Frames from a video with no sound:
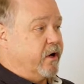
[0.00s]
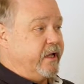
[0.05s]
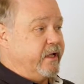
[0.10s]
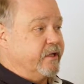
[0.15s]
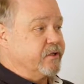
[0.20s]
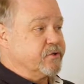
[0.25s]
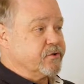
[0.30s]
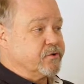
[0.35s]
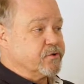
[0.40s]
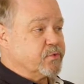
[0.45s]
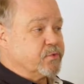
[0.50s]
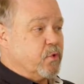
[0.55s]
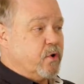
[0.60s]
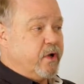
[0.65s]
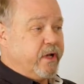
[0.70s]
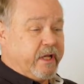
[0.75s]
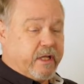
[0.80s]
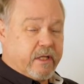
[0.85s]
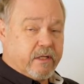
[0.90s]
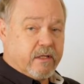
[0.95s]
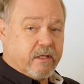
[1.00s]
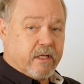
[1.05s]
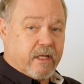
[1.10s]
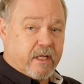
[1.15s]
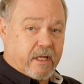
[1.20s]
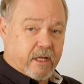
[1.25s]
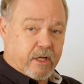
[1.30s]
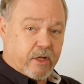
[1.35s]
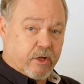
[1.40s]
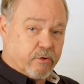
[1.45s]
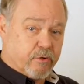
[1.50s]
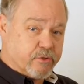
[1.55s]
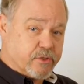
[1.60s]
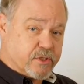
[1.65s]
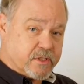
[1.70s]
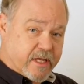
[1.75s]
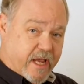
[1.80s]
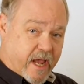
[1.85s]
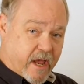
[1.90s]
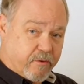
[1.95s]
enters one end and it goes
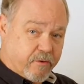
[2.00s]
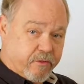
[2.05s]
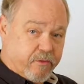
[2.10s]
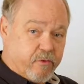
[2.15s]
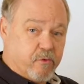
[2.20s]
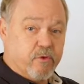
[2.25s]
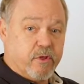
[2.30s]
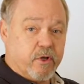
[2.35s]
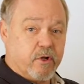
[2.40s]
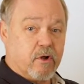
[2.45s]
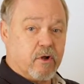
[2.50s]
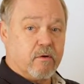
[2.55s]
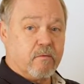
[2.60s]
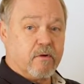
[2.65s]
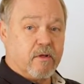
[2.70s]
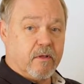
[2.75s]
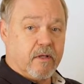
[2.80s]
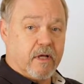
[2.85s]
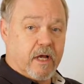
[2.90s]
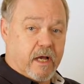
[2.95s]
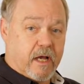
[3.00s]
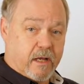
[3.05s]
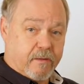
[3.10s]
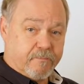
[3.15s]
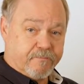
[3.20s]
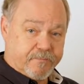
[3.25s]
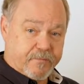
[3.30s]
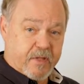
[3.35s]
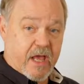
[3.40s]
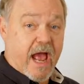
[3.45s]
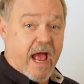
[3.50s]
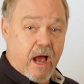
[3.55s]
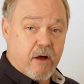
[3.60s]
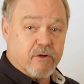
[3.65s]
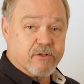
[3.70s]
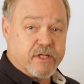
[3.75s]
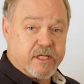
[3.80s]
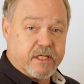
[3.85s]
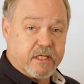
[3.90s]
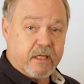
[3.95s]
down through the, uh, the
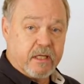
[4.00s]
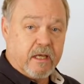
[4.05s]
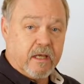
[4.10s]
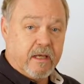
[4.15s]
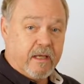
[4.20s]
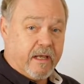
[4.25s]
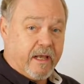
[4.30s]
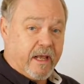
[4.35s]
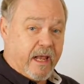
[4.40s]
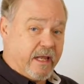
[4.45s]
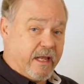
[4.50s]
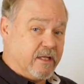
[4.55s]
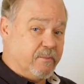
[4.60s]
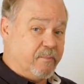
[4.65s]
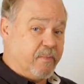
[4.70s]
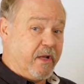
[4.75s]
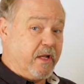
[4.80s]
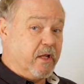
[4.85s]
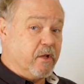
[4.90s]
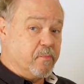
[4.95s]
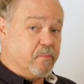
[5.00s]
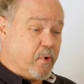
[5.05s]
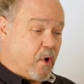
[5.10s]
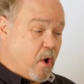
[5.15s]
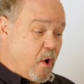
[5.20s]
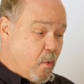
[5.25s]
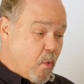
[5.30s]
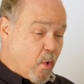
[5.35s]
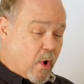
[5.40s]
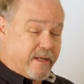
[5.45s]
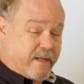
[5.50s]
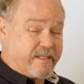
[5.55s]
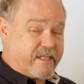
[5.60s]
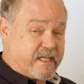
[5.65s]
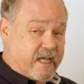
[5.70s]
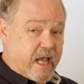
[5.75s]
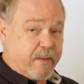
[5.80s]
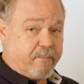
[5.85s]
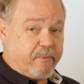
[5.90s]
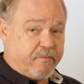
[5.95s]
housing. And depending upon what
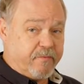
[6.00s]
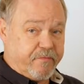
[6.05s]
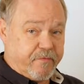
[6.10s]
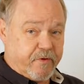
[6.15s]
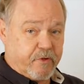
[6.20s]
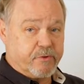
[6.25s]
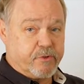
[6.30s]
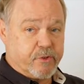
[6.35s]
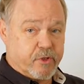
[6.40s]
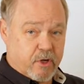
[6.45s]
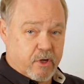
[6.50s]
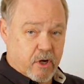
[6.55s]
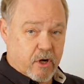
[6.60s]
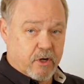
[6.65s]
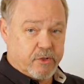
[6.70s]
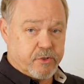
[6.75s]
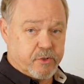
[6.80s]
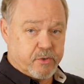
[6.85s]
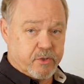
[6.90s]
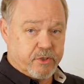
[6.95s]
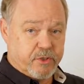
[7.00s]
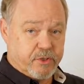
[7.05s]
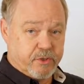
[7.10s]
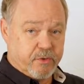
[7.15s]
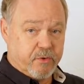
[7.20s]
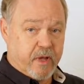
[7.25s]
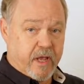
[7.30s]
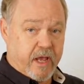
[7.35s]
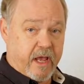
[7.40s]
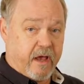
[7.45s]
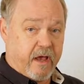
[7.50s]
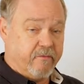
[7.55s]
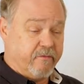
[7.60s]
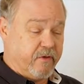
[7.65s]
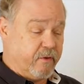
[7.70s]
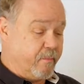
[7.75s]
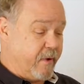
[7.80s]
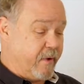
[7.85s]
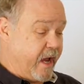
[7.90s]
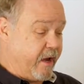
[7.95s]
type of filter cartridge you have,
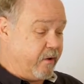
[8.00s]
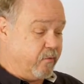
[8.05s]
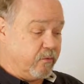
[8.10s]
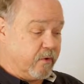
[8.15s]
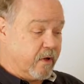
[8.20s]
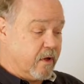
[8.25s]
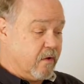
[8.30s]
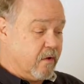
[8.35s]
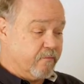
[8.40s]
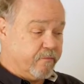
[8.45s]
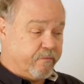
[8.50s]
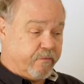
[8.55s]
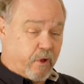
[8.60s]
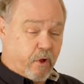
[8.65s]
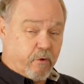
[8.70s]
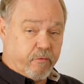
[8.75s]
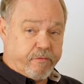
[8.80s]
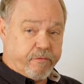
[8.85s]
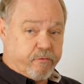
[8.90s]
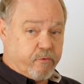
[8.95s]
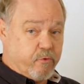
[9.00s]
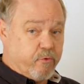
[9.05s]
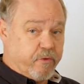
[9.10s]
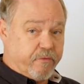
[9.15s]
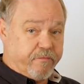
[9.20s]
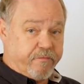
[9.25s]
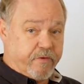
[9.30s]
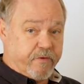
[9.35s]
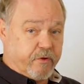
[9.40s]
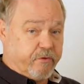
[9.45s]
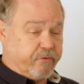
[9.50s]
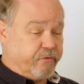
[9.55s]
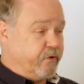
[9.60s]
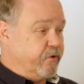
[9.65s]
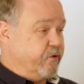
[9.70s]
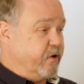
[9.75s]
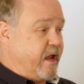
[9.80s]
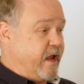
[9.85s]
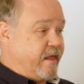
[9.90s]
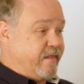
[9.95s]
it might flow through the
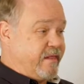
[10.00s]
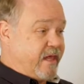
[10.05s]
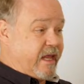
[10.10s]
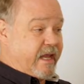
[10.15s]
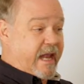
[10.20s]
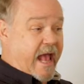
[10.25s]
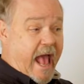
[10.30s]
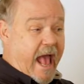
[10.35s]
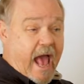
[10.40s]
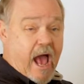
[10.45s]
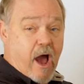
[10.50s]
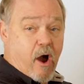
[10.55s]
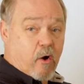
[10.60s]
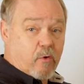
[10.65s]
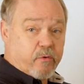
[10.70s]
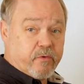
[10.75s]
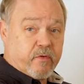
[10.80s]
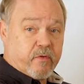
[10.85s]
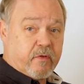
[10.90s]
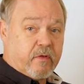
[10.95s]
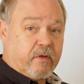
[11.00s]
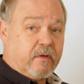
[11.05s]
filter and then out,